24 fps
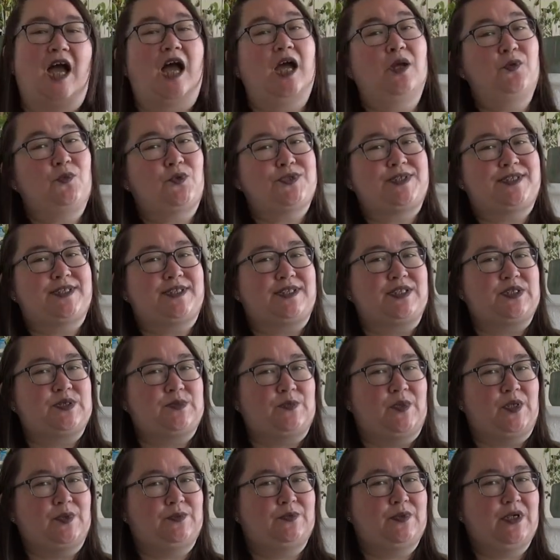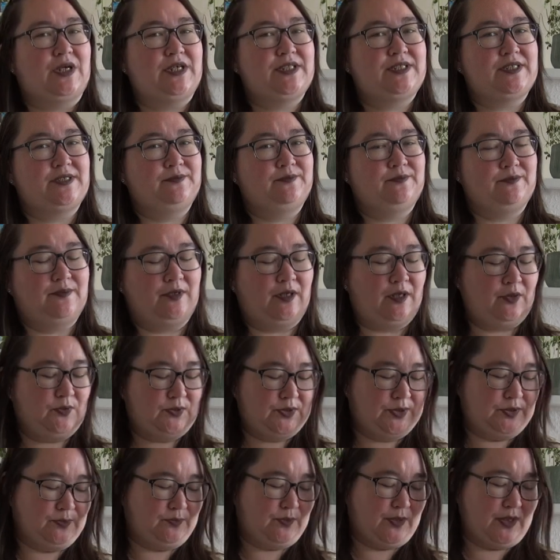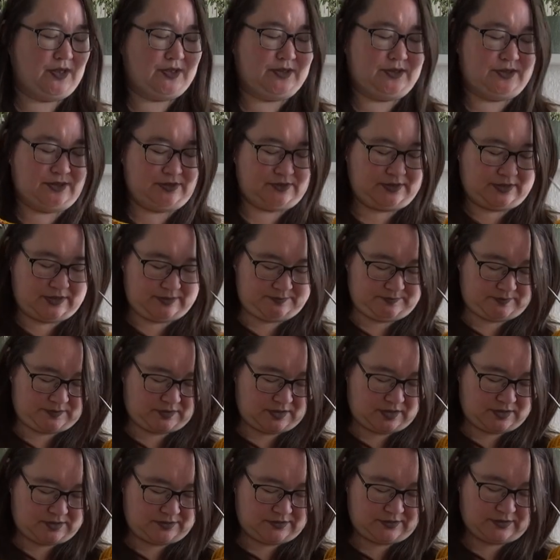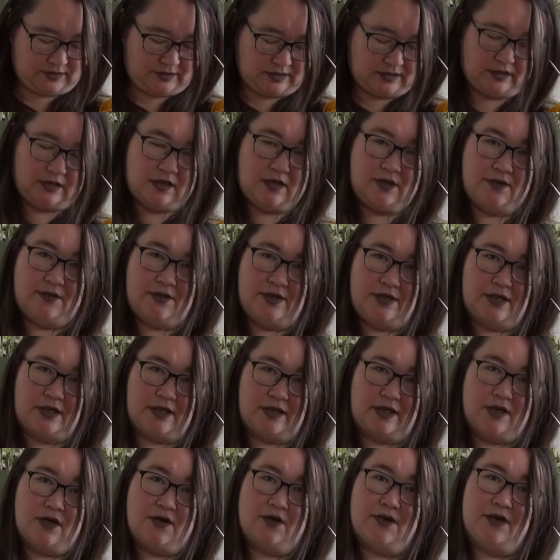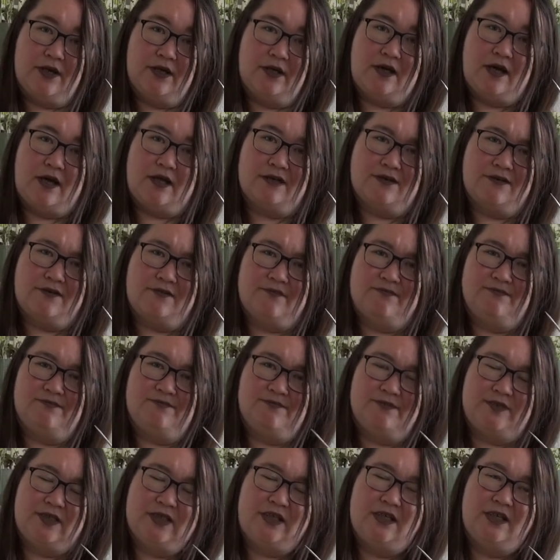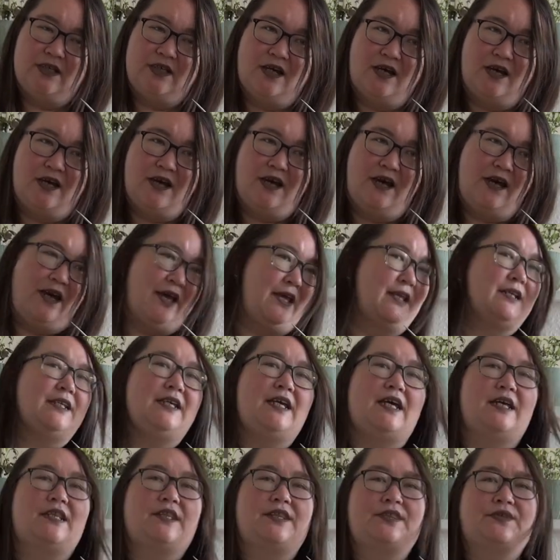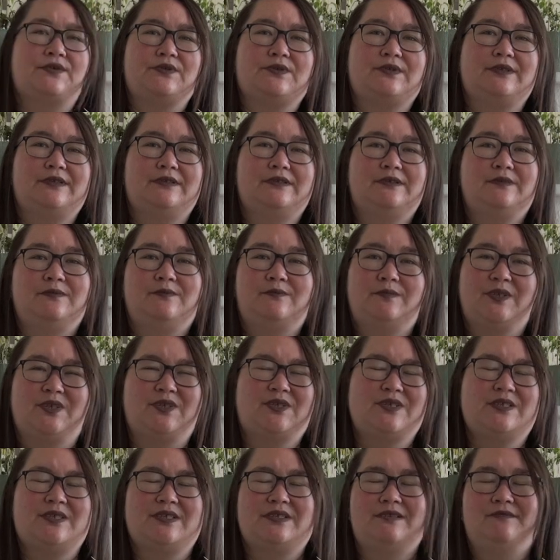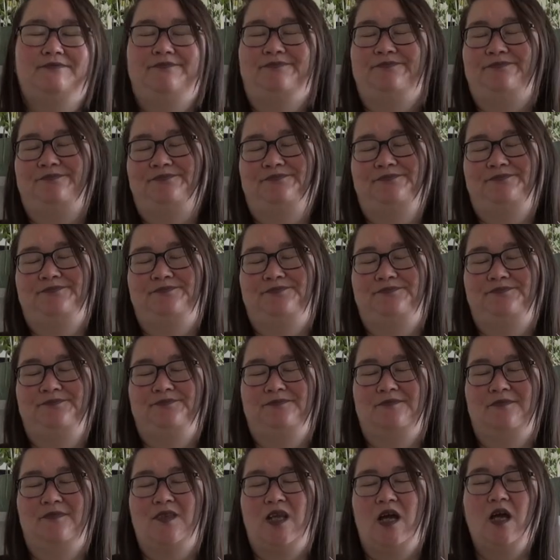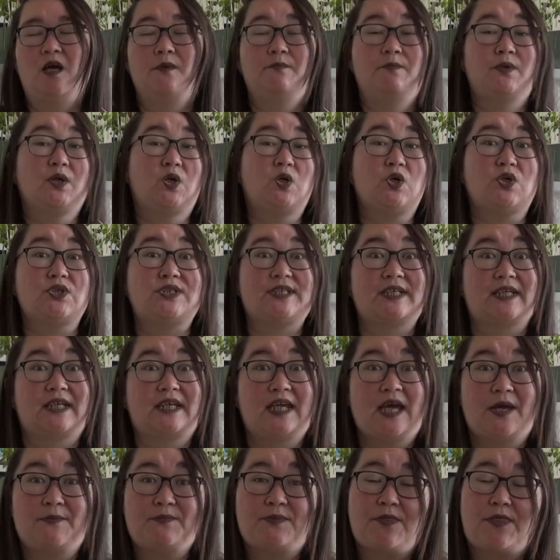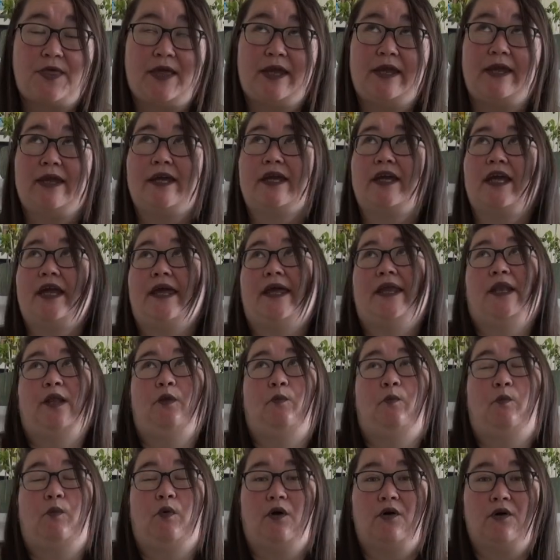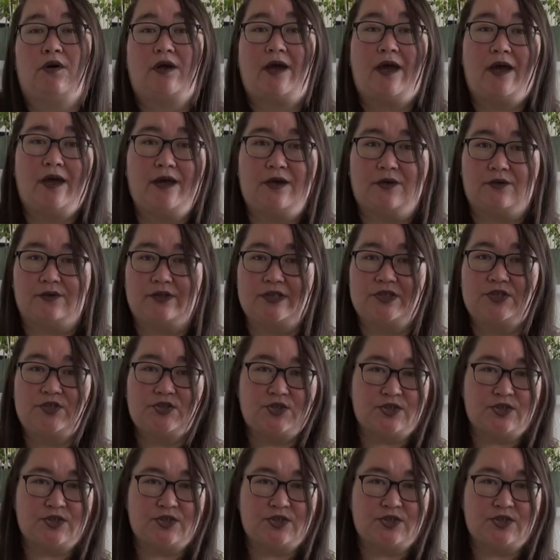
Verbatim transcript: I wasn't the smart person. I was the person who kept going and going and going, and in the end thought because because I kept thinking it'll block out. It's